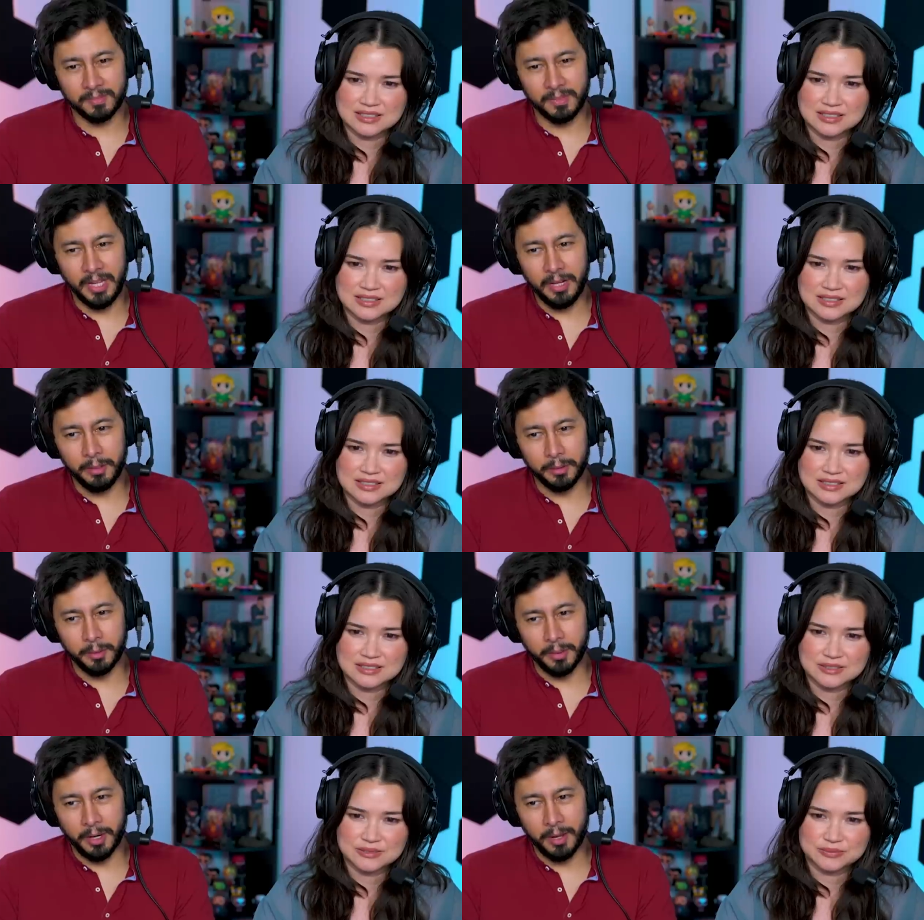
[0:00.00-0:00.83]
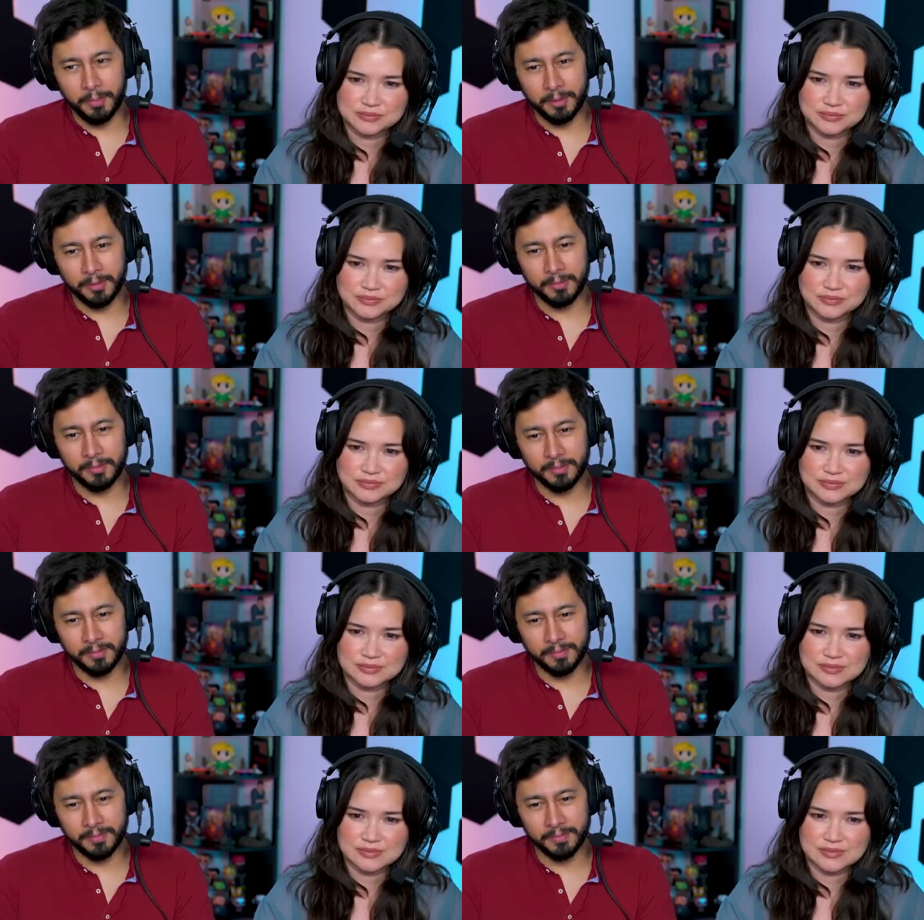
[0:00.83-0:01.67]
Speaker 1: They don't know what happened.
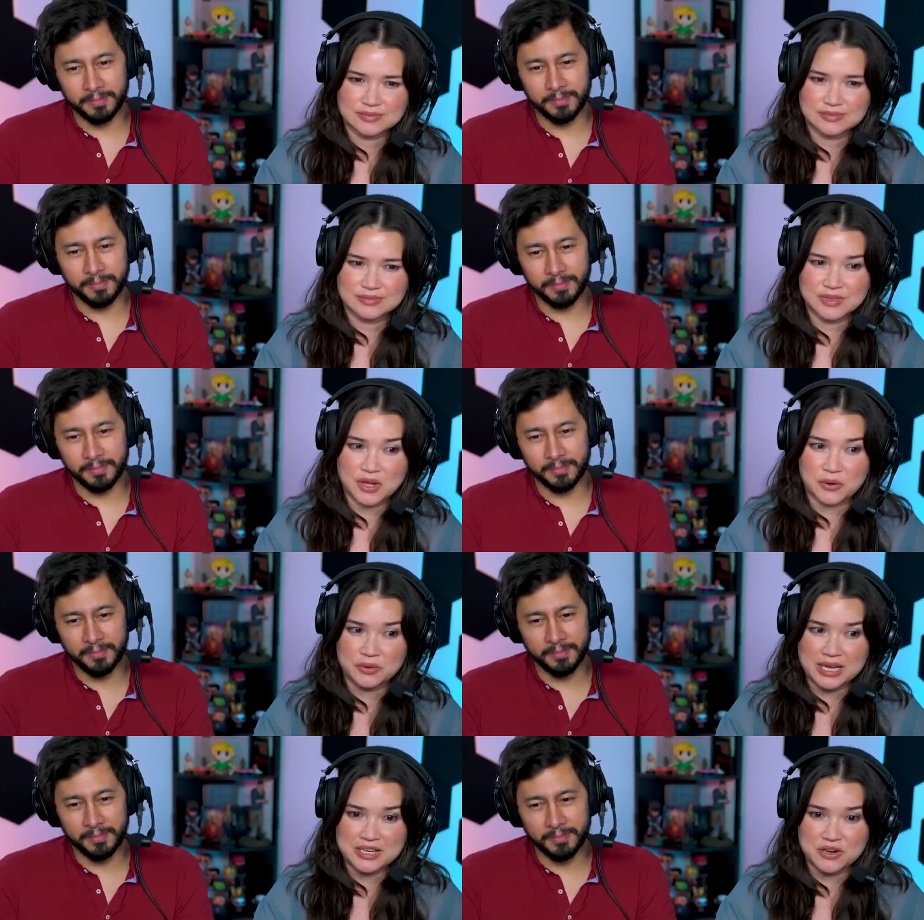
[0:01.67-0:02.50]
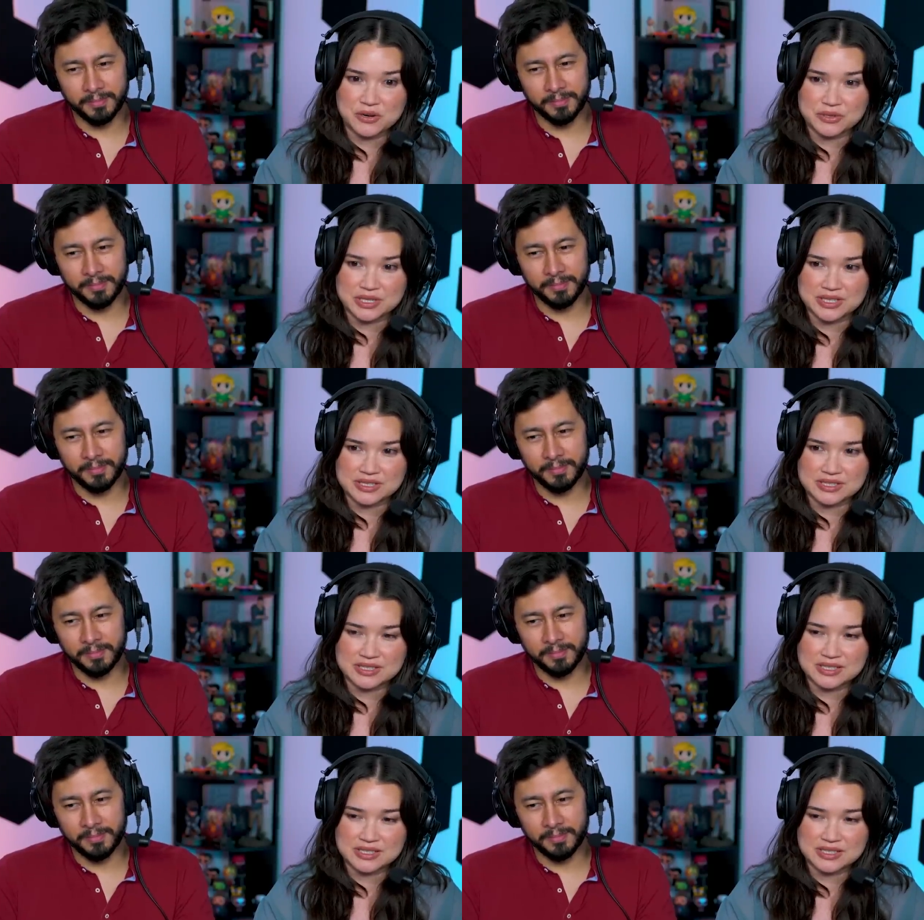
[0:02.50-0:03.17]
Speaker 2: No, they noticed.